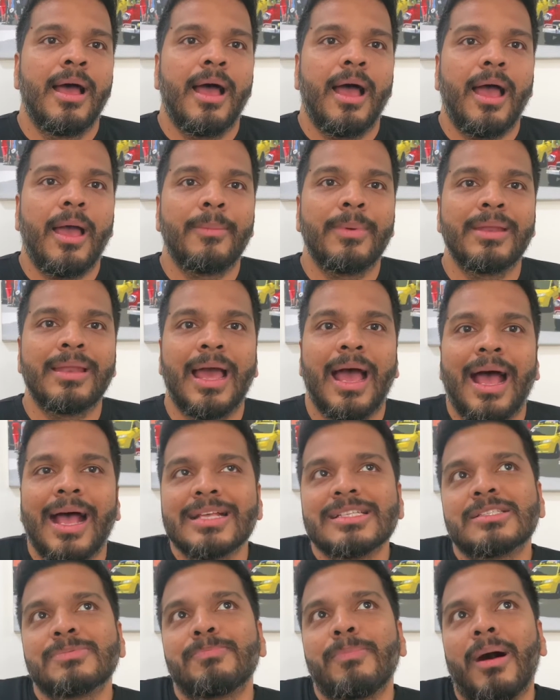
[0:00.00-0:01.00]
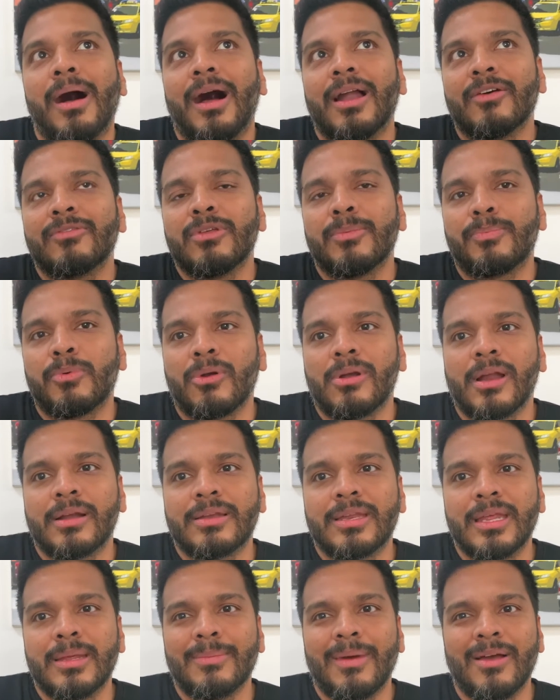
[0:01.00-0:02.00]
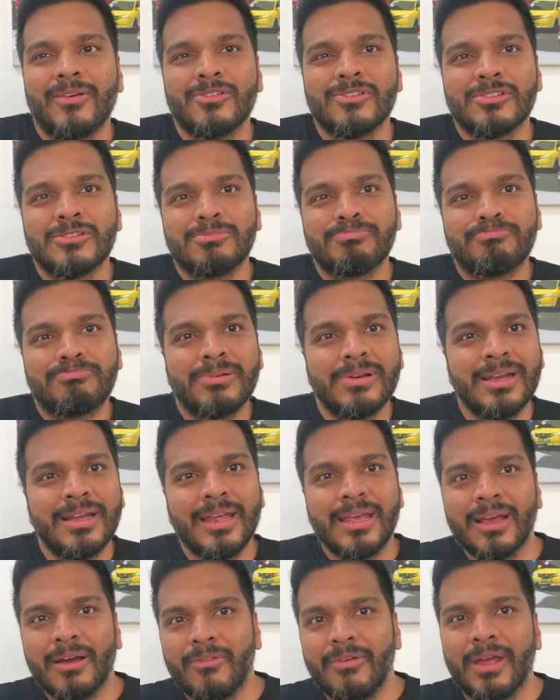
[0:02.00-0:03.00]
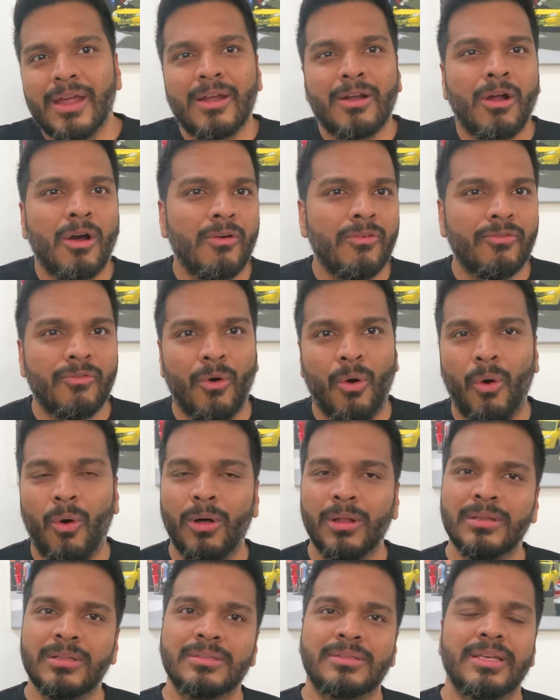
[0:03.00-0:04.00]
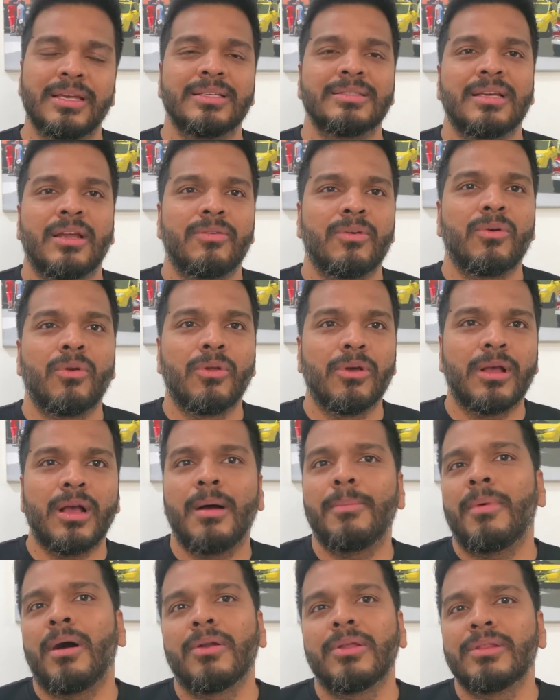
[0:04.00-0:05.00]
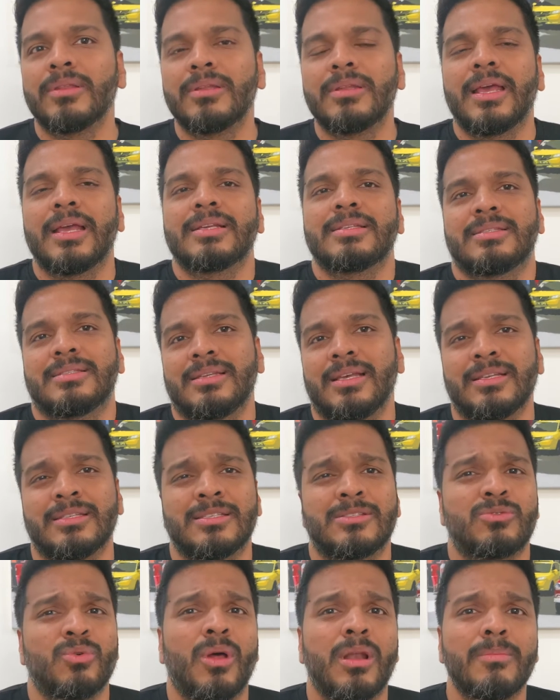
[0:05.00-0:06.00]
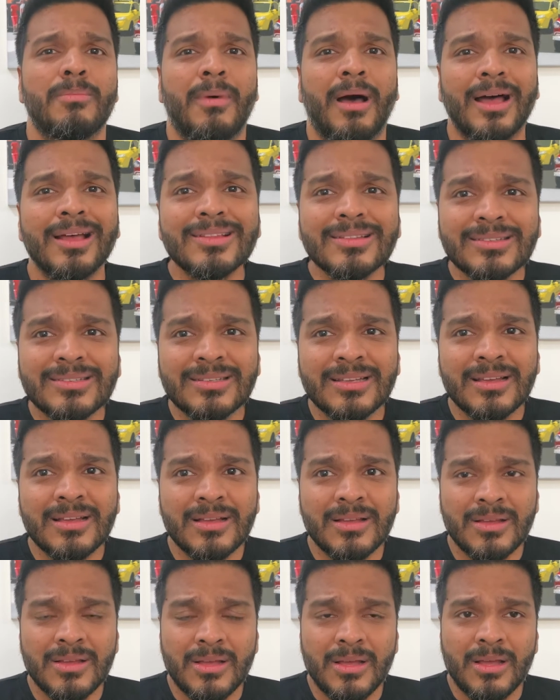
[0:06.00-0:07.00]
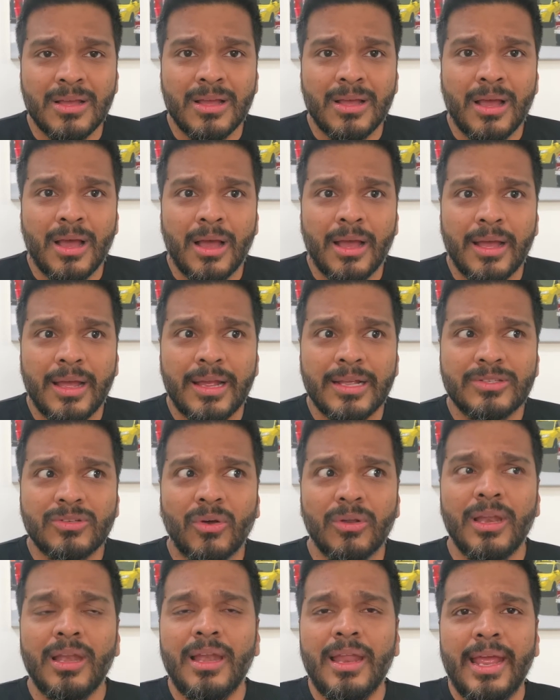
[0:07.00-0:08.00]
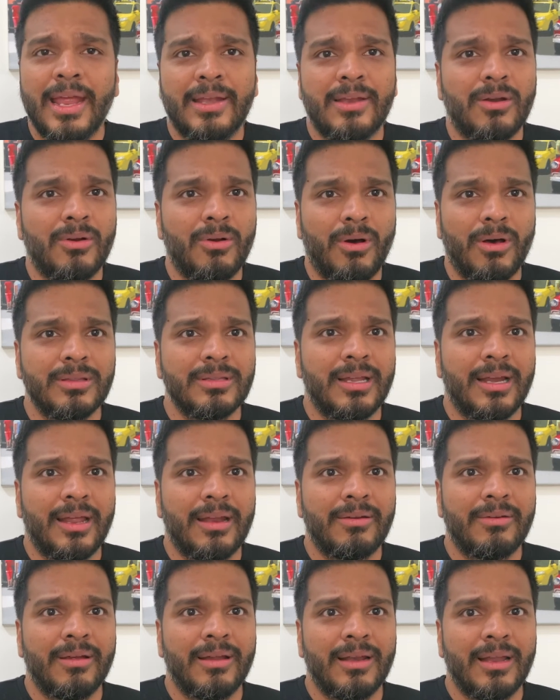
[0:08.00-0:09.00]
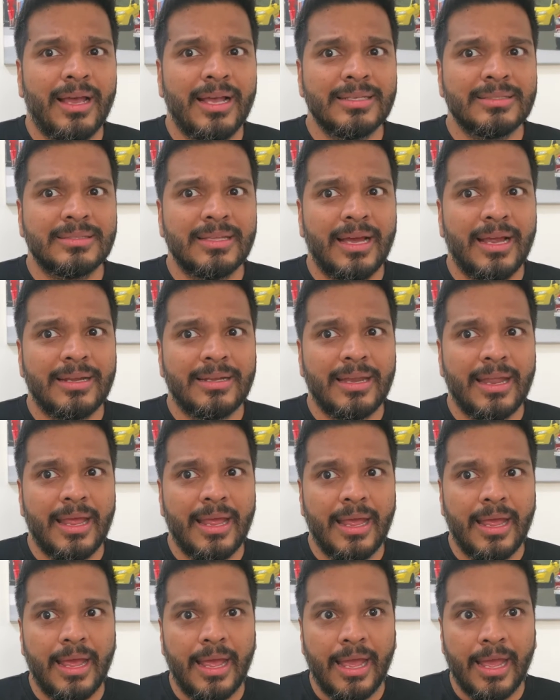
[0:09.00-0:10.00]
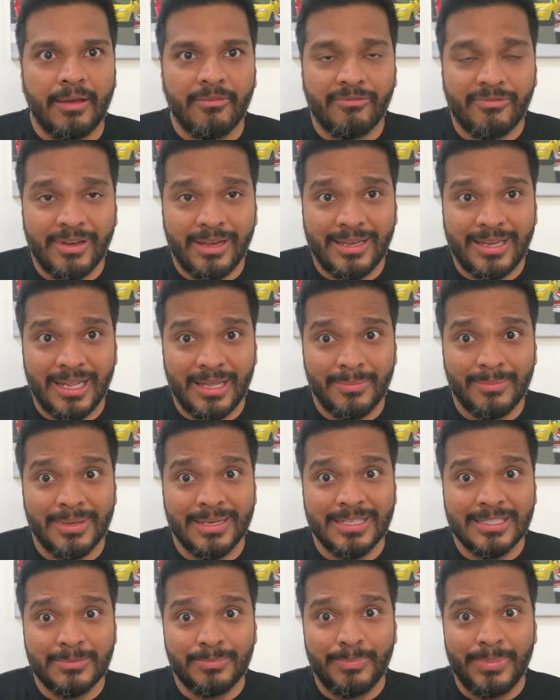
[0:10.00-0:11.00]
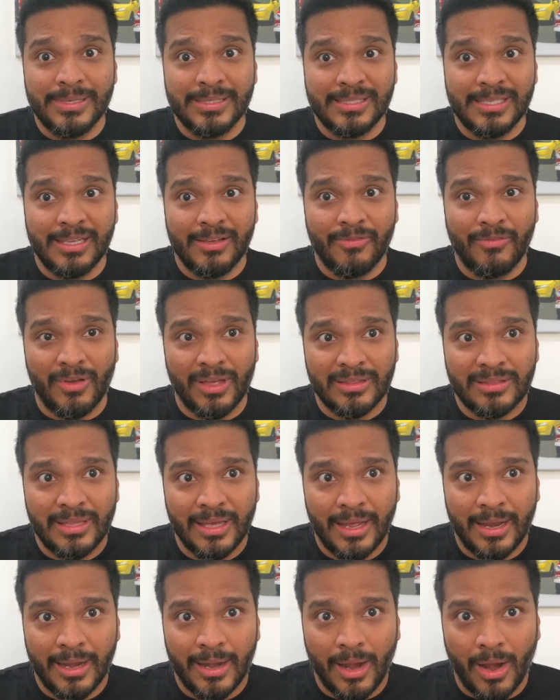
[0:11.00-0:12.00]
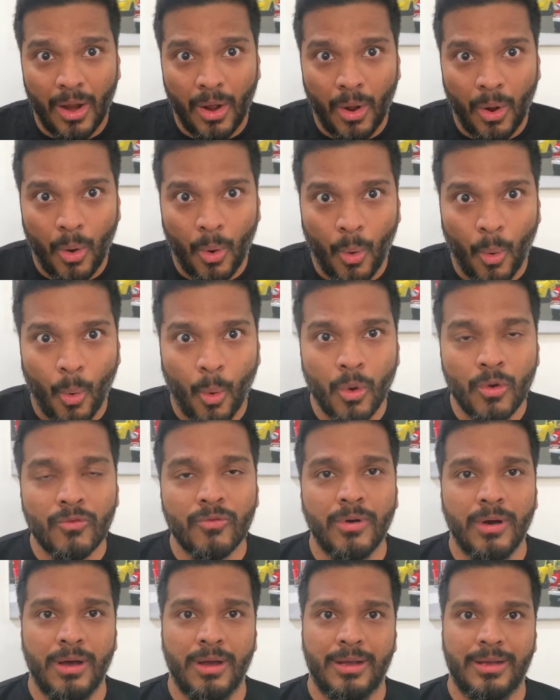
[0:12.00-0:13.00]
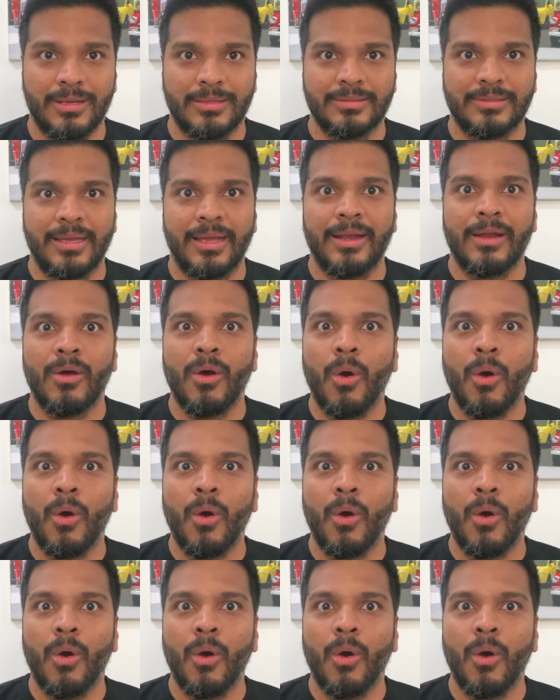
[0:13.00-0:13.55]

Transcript: I mean, as part of the product team, I was pretty aware of all the things that were going to come out in the next 6, 12 months. It's only later on that I realized that every team is busy with their own work, their